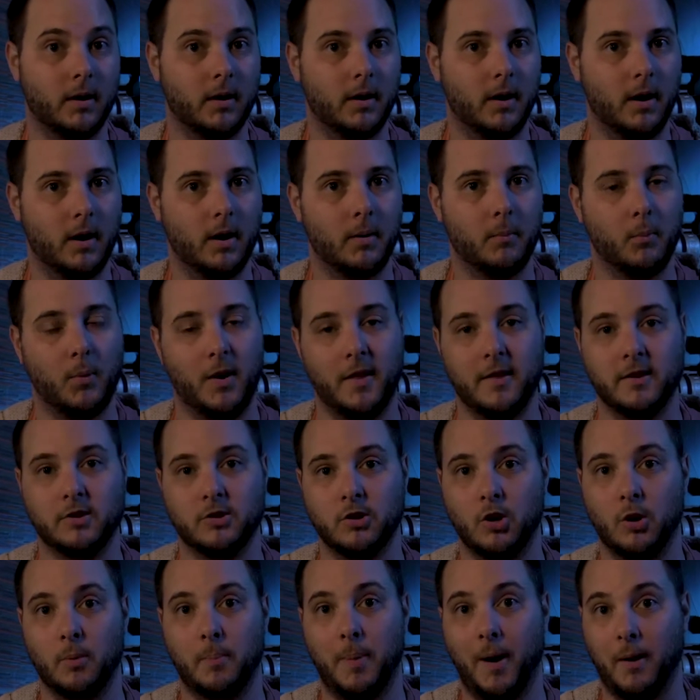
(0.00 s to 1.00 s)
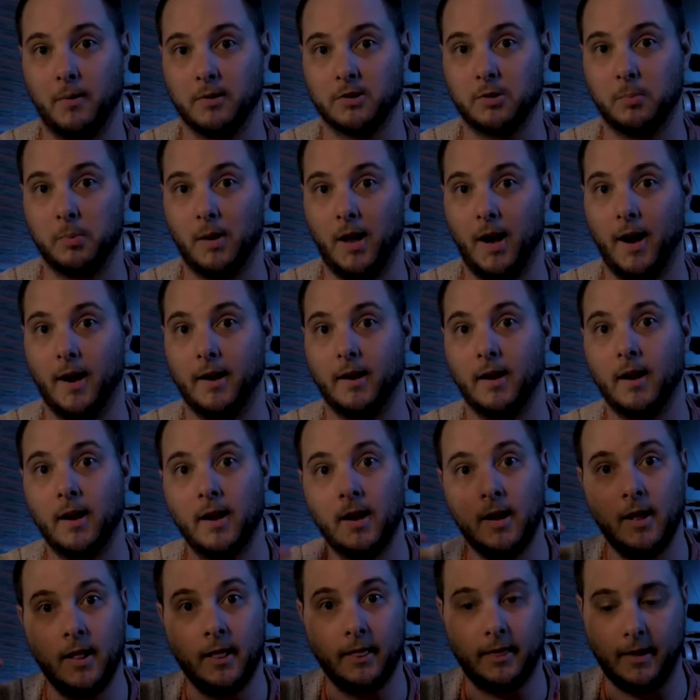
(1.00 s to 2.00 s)
where there's no power supply,
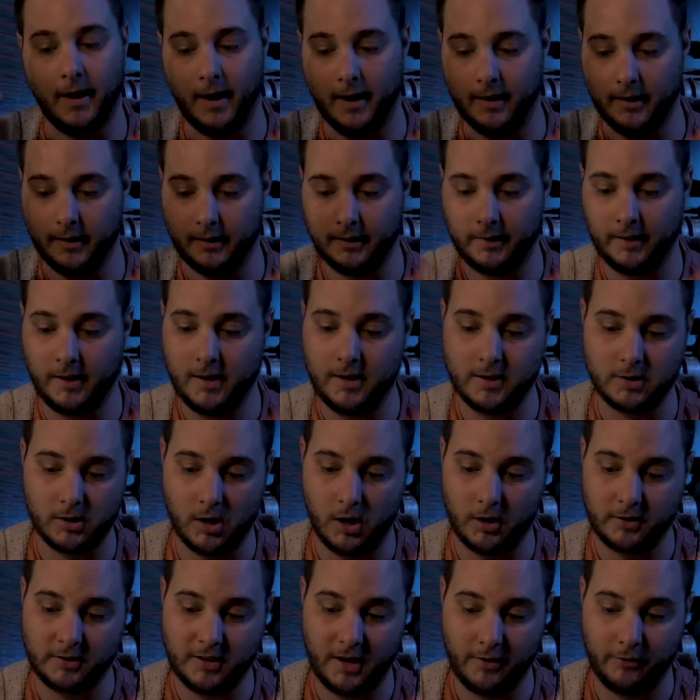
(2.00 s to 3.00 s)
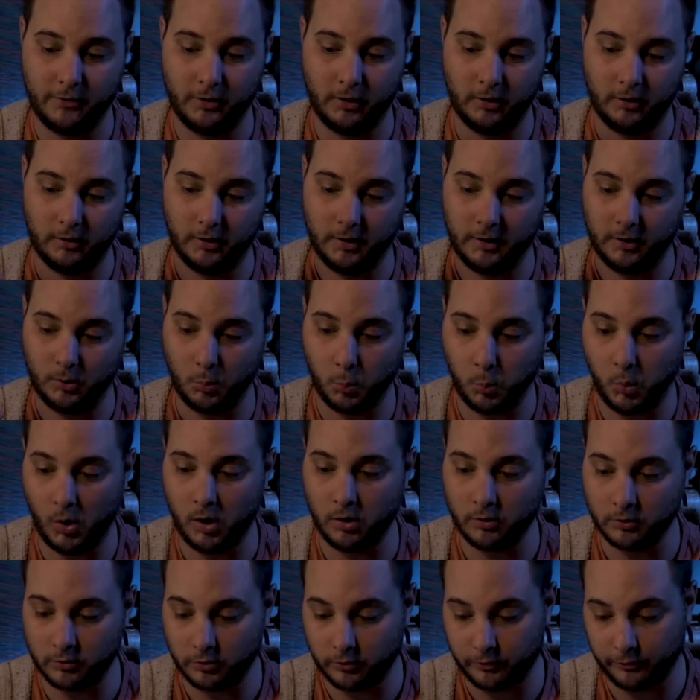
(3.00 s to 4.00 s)
then these are definitely the
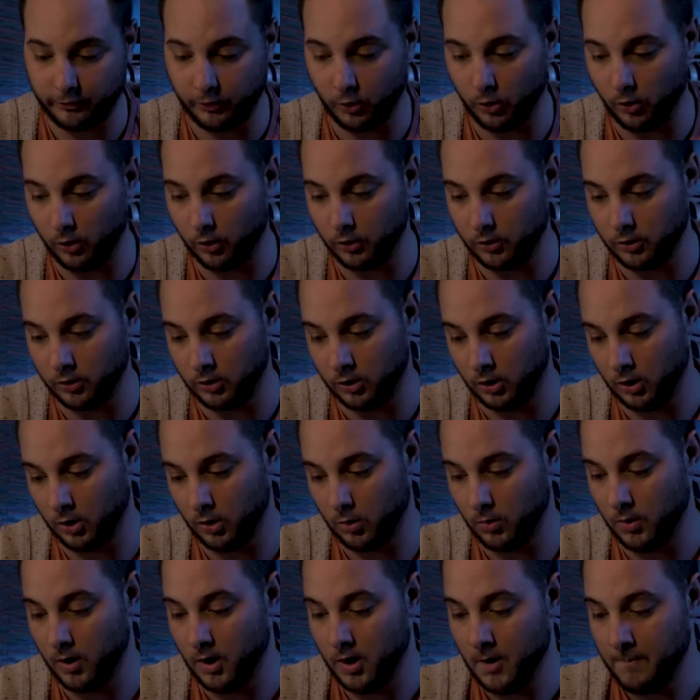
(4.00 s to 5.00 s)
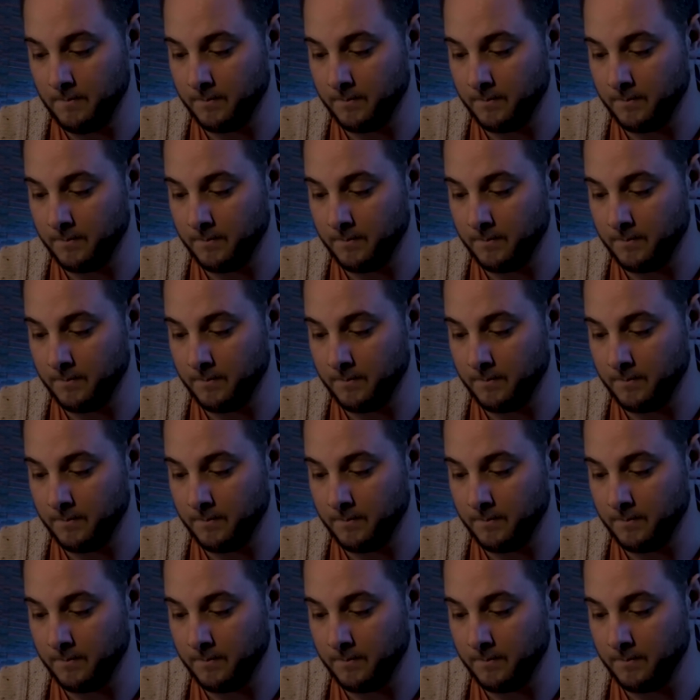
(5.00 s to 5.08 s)
ones for you.